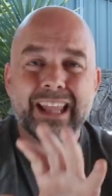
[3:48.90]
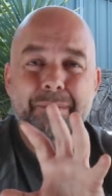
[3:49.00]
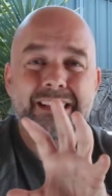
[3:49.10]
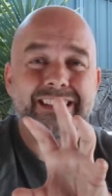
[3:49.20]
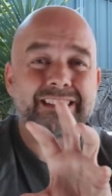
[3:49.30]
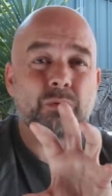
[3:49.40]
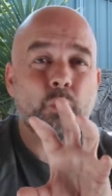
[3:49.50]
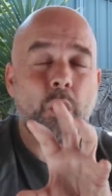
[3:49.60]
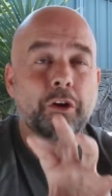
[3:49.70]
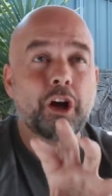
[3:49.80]
That means it's the
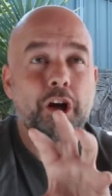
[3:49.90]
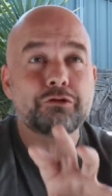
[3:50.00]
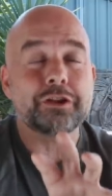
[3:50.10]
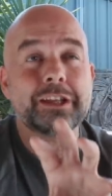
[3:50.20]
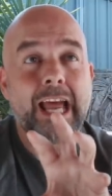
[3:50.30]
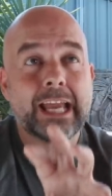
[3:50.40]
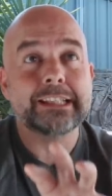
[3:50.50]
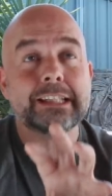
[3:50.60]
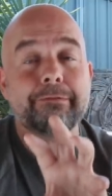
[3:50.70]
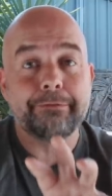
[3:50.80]

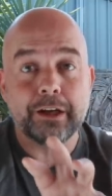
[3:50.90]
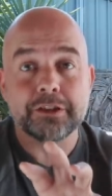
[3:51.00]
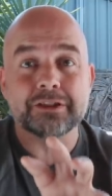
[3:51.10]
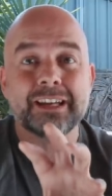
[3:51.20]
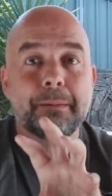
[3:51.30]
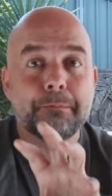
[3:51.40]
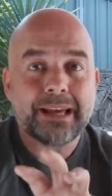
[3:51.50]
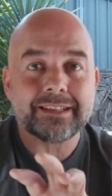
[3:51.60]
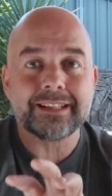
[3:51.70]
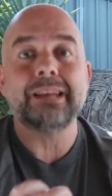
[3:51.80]
181st
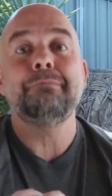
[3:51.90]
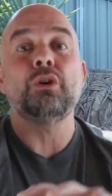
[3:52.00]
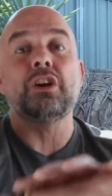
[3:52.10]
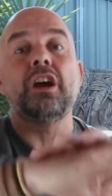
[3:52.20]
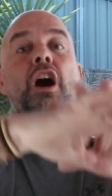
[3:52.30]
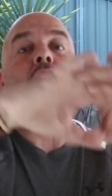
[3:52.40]
best-selling book